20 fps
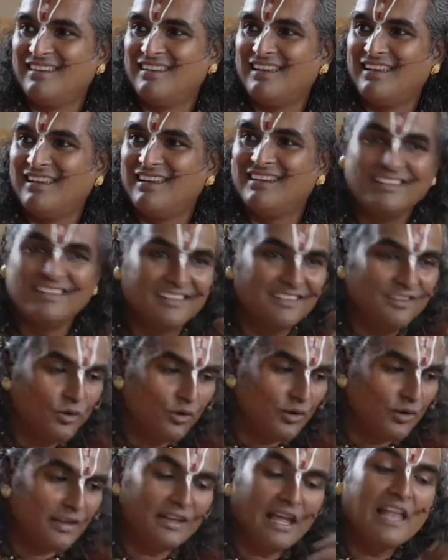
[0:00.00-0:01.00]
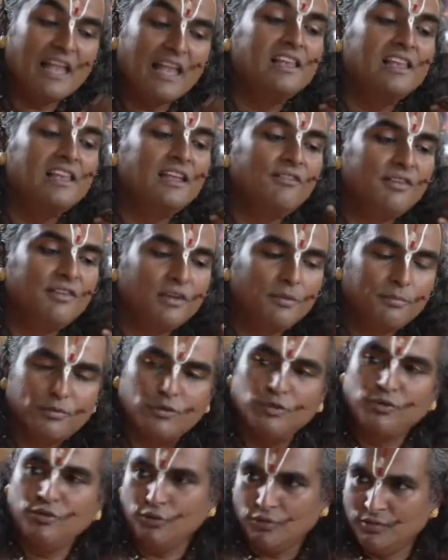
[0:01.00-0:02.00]
It is in your hand. I leave it up
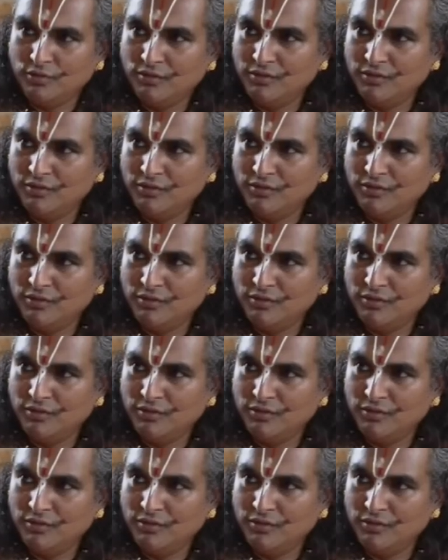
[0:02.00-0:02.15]
to you.